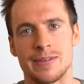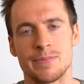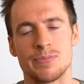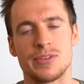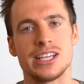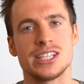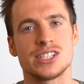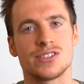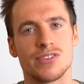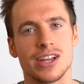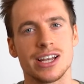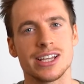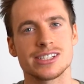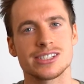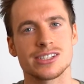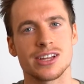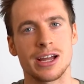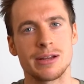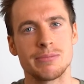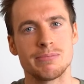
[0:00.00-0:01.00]
these
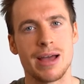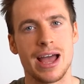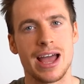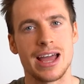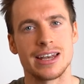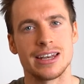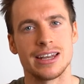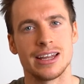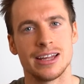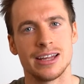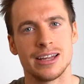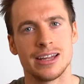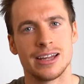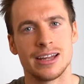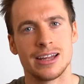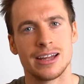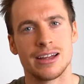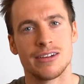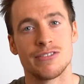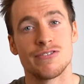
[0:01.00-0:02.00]
Philistine men
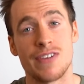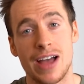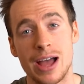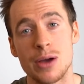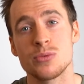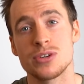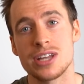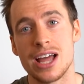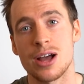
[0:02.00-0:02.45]
found